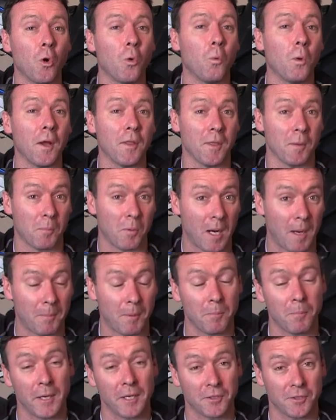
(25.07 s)
what the
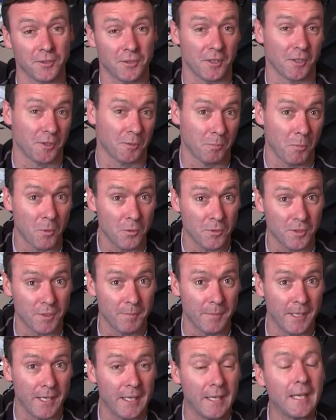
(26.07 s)
proper pressures are supposed
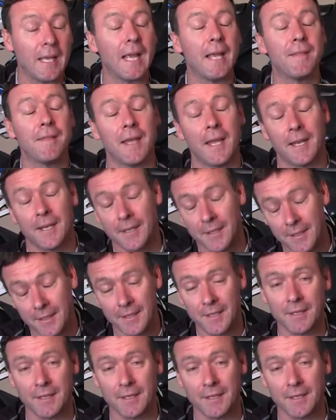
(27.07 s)
to be, and then,